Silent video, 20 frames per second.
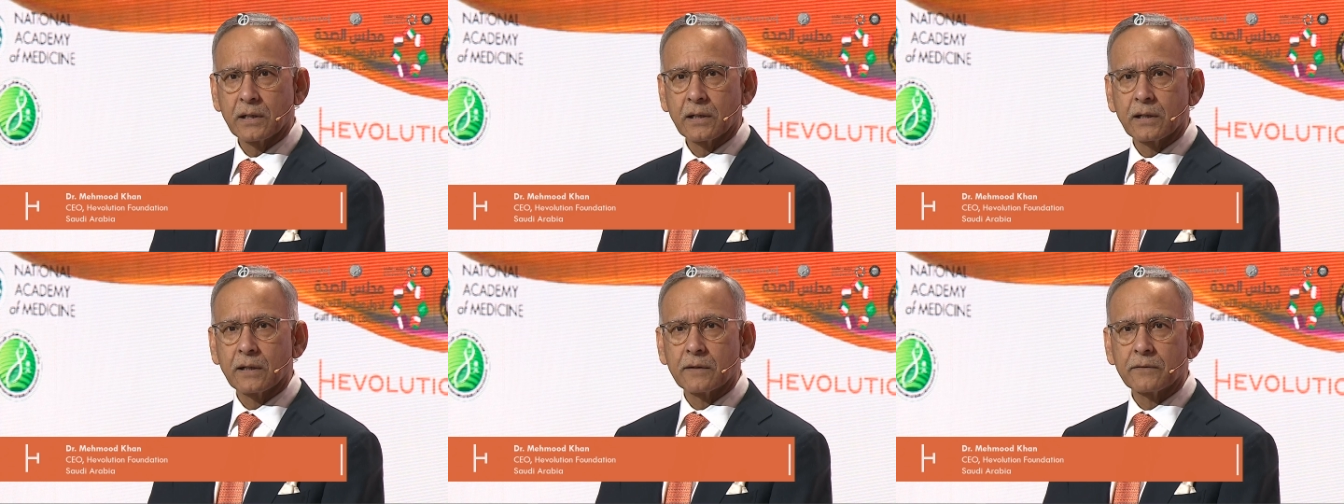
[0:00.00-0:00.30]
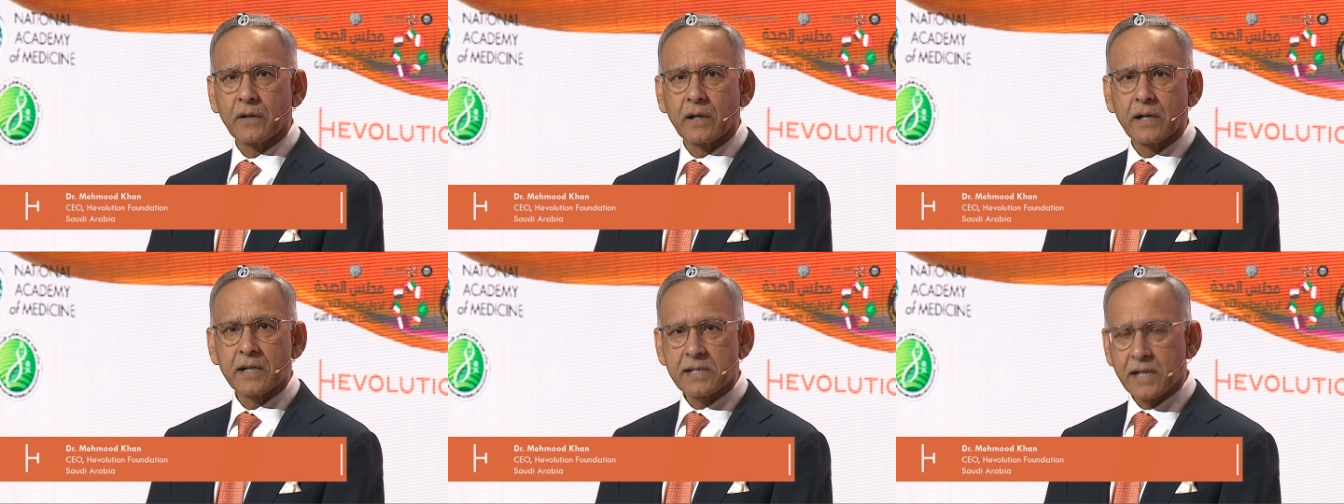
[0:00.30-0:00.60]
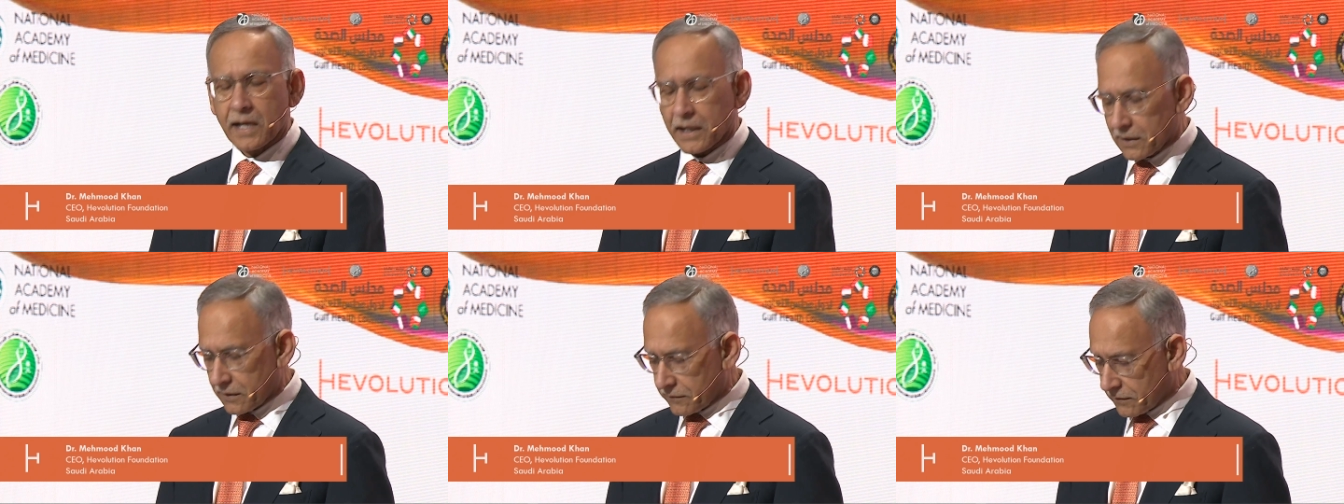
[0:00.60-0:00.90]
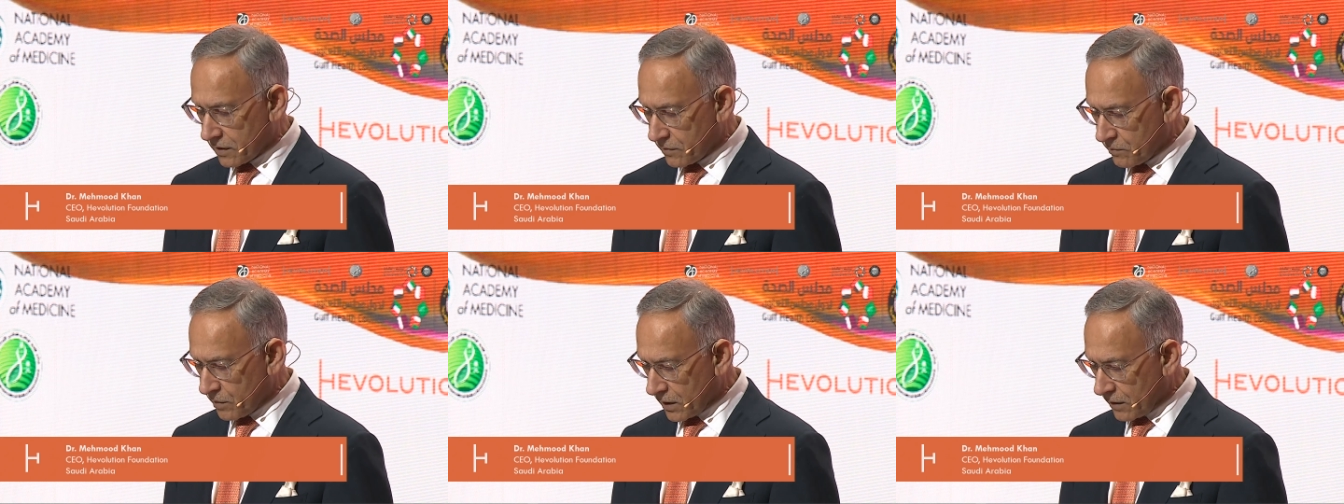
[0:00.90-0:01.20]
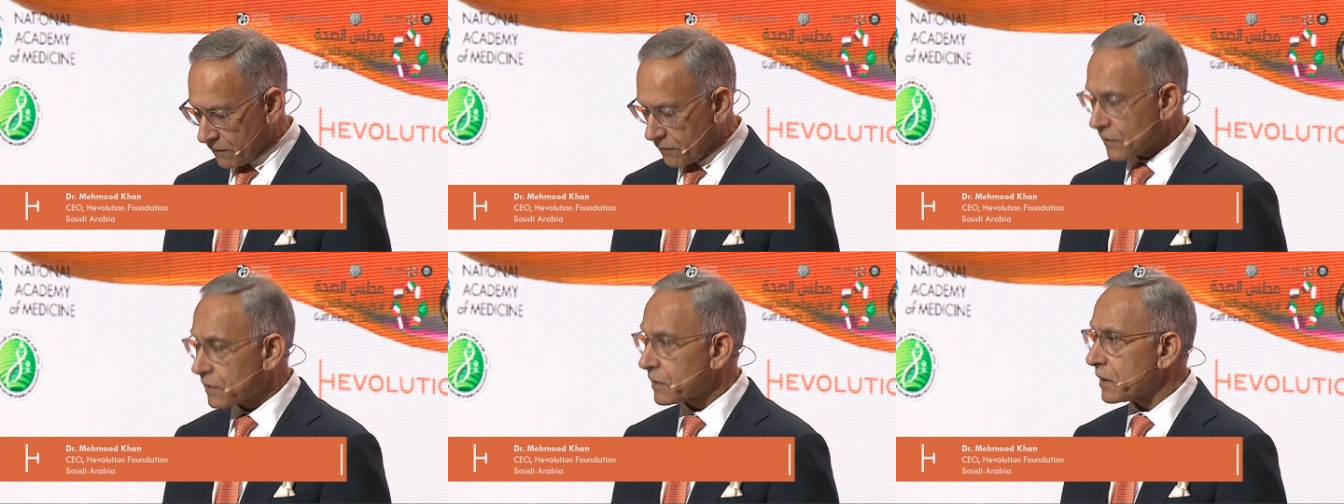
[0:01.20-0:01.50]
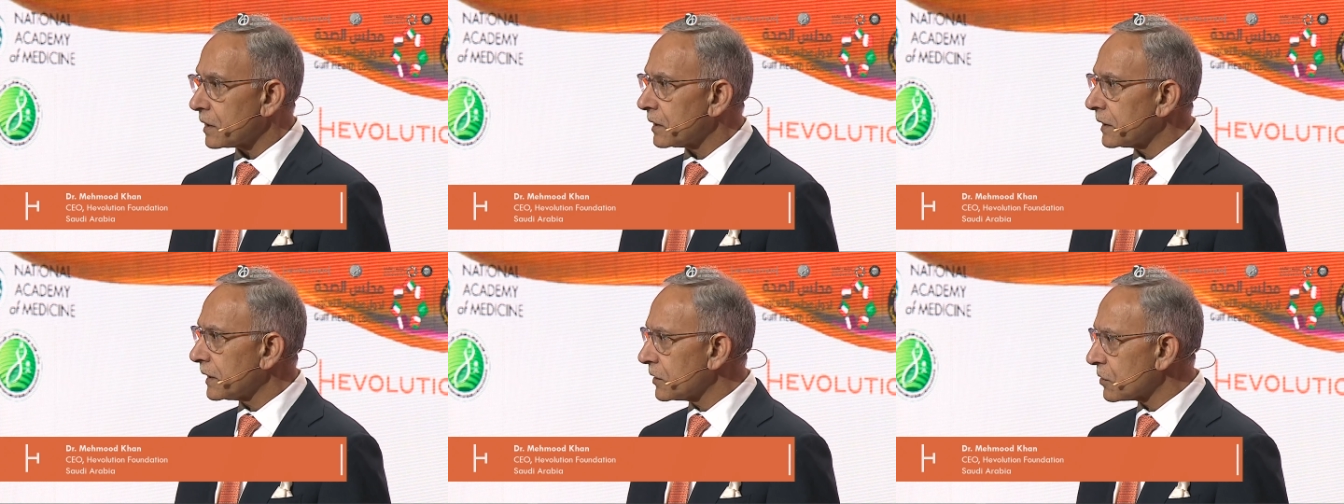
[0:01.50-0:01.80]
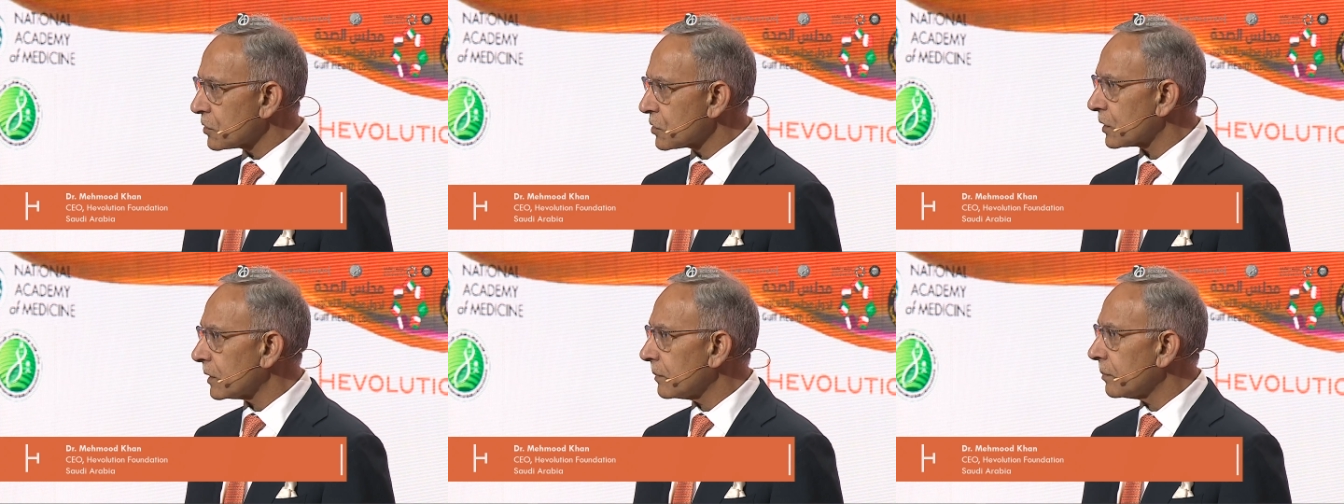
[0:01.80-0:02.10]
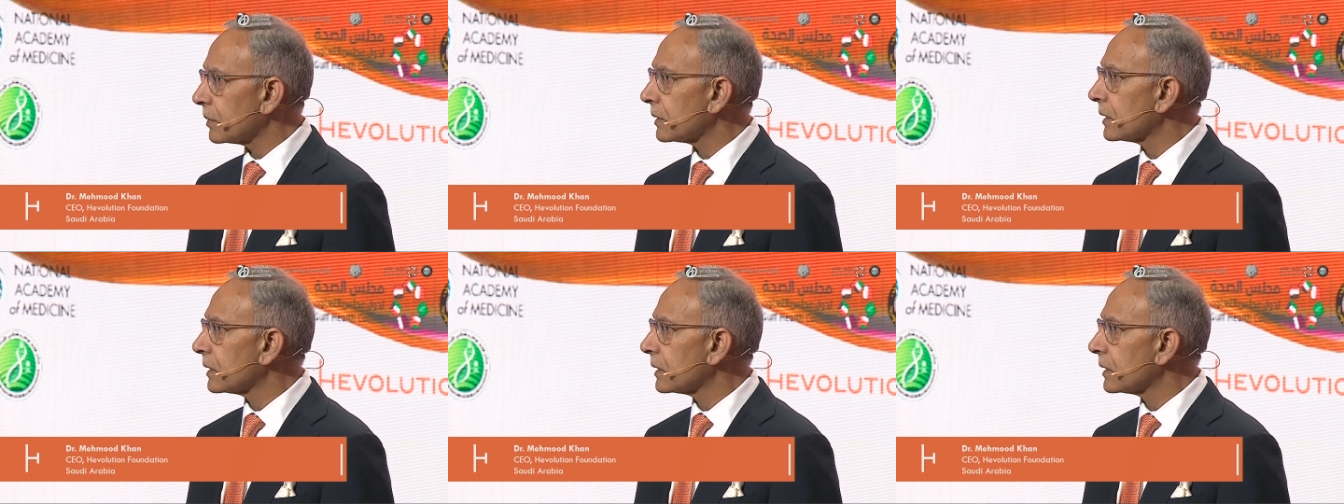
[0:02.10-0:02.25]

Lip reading: of our executive committee, for their leadership,